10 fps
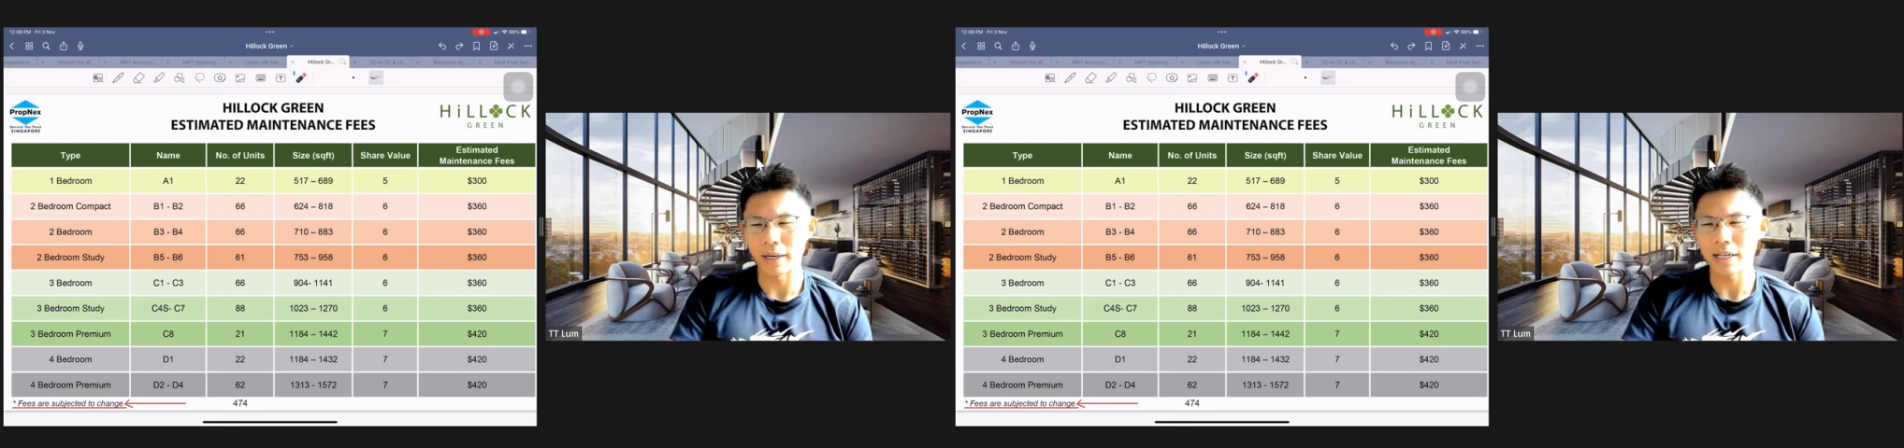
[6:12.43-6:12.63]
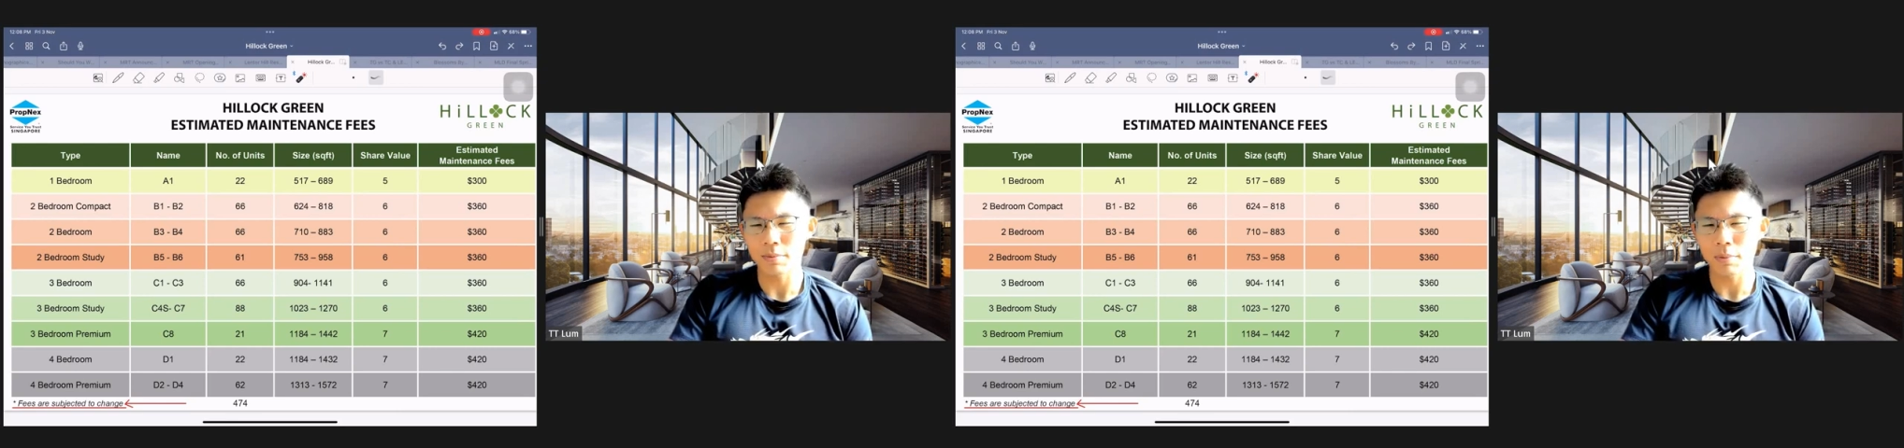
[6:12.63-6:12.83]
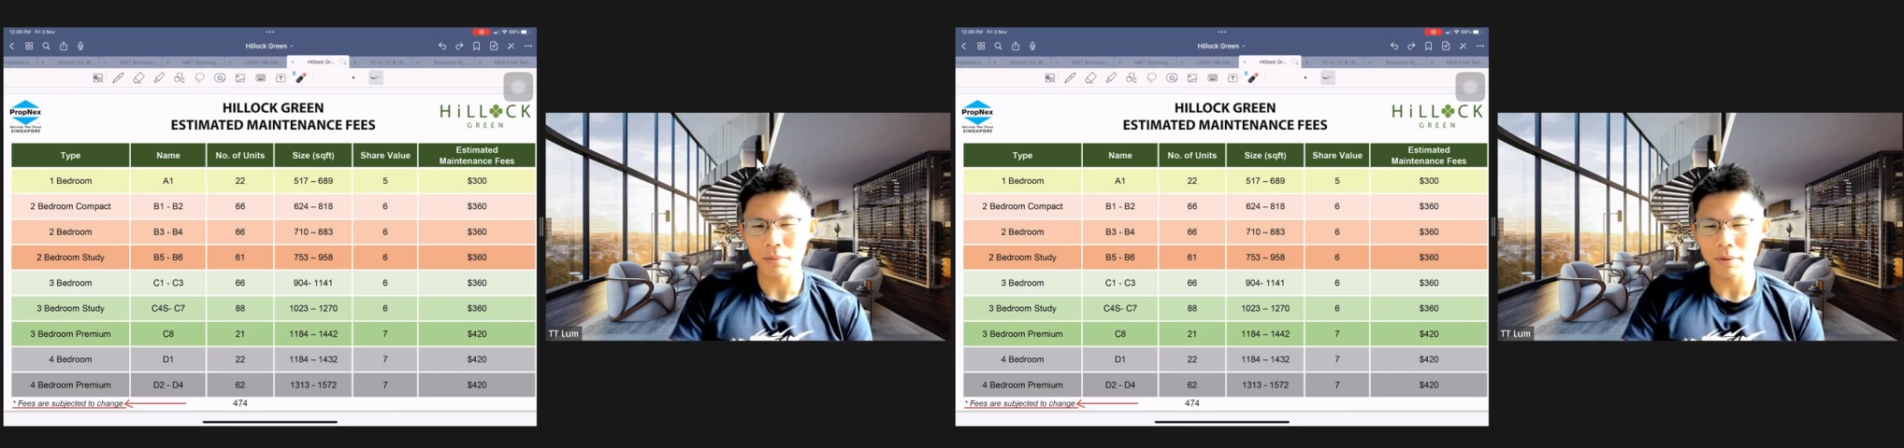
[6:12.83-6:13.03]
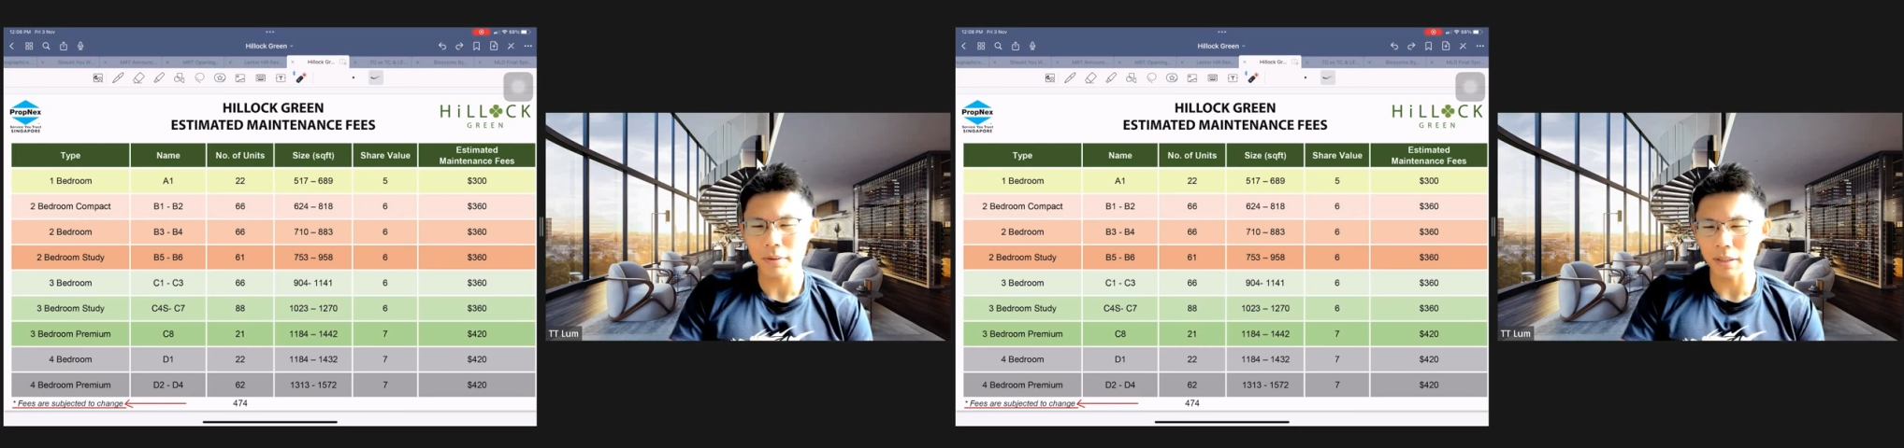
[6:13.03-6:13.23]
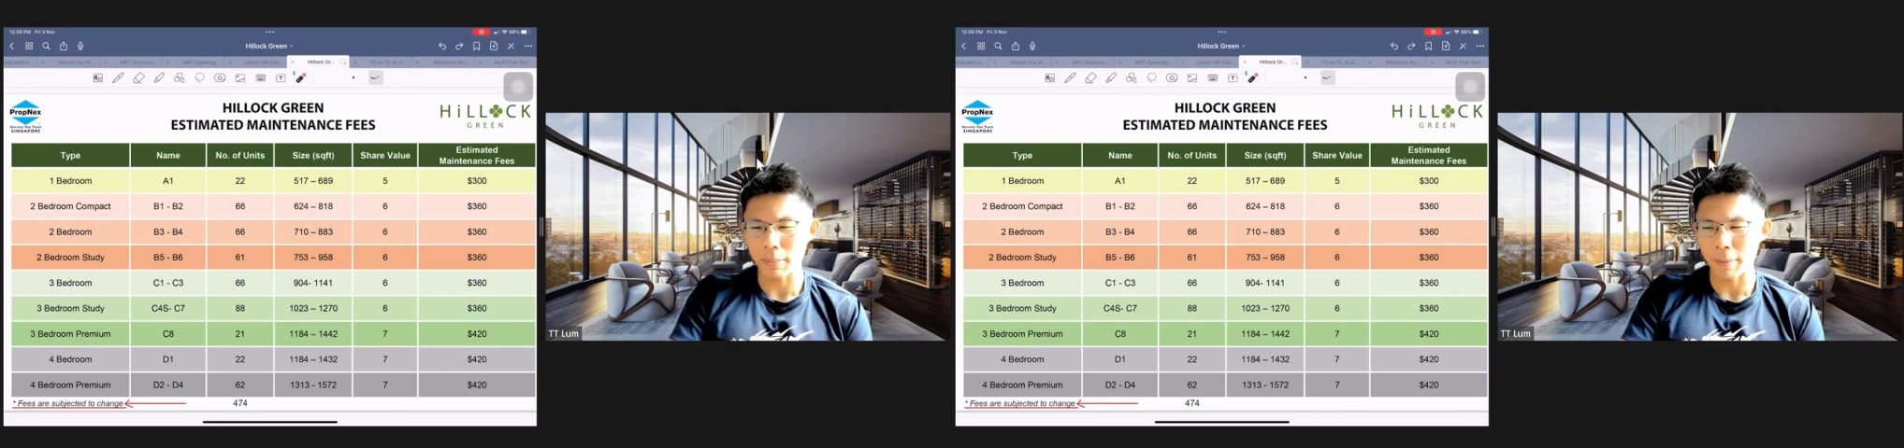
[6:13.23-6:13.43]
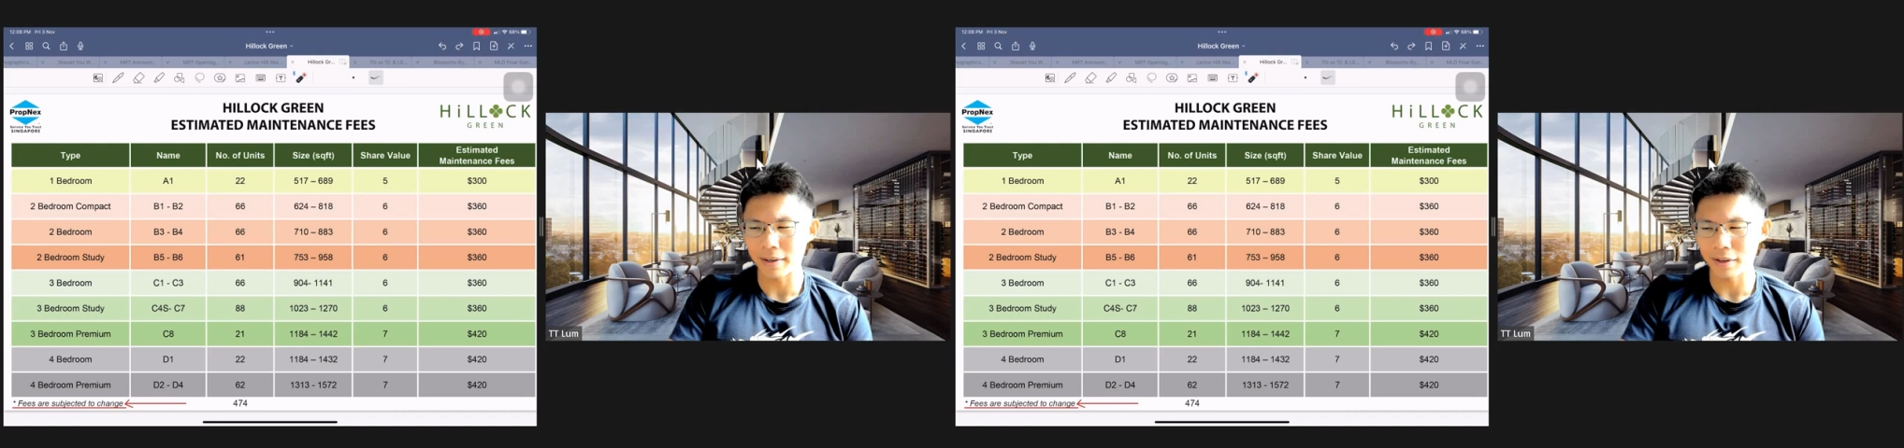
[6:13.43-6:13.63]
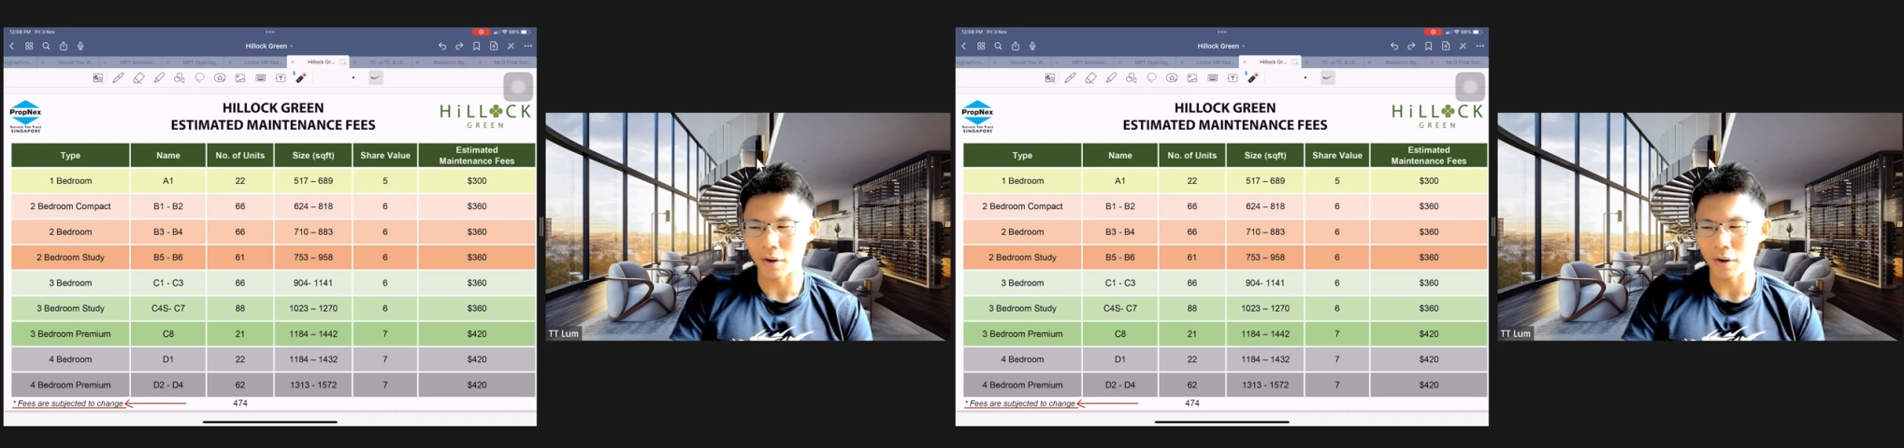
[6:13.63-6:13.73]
It's probably dependent